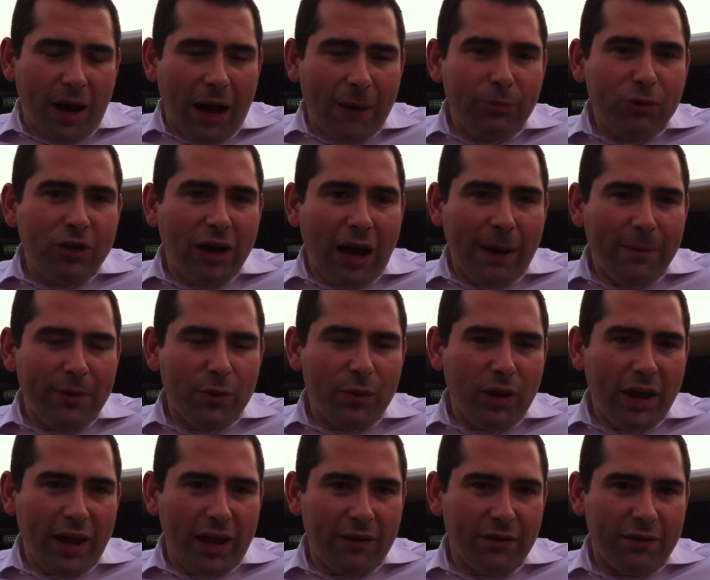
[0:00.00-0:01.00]
Abu Dhabi
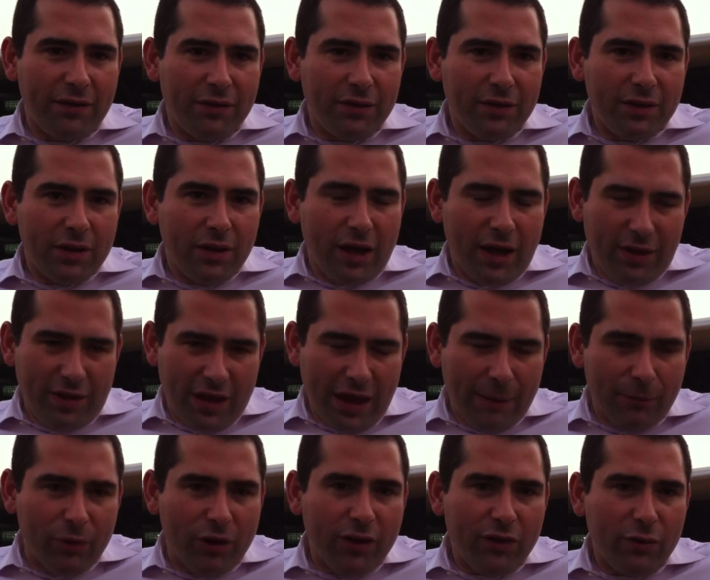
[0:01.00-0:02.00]
will have, and the
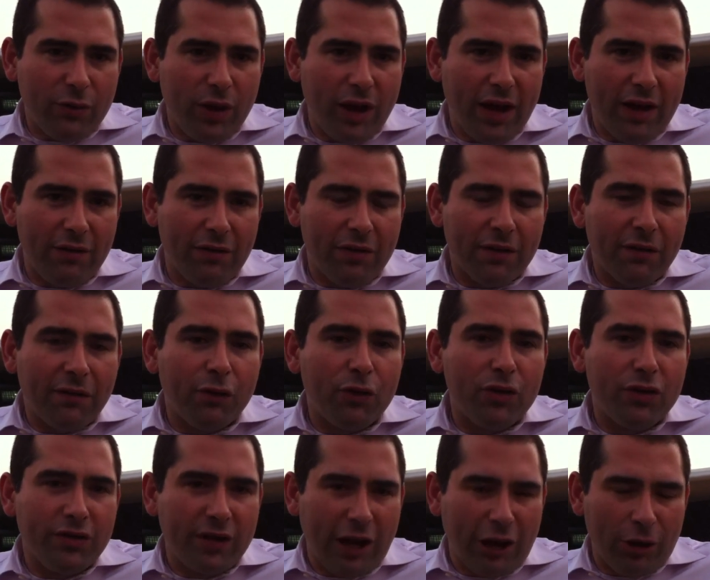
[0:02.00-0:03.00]
Emirates will have the
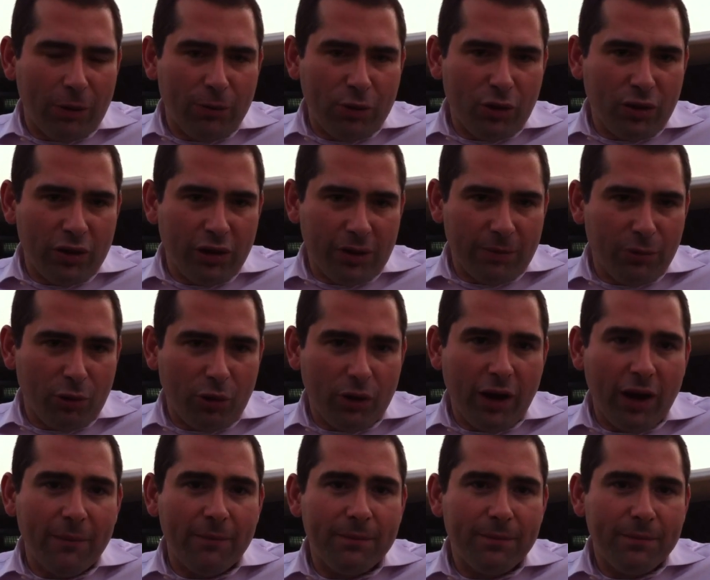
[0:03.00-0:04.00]
first Arab nuclear
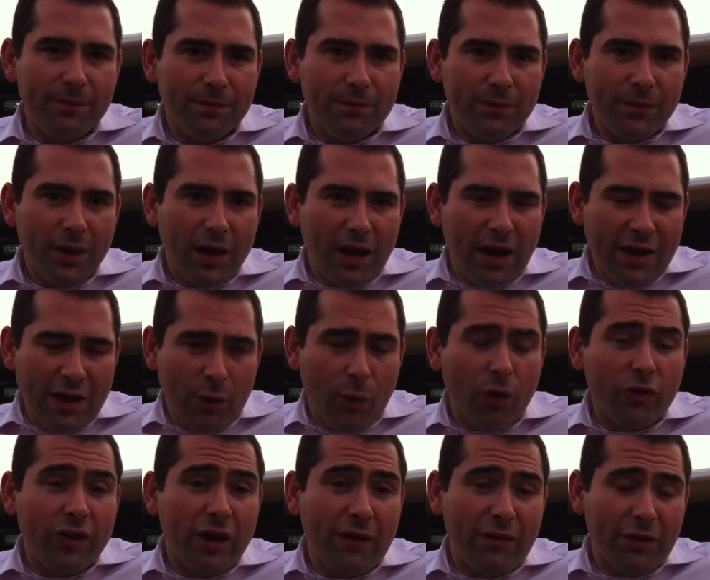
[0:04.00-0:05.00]
program, and they
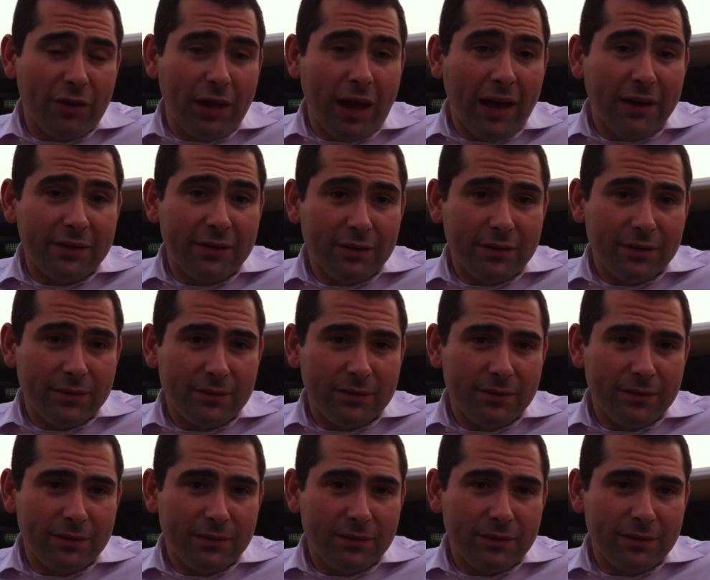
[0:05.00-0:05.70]
won't have the last.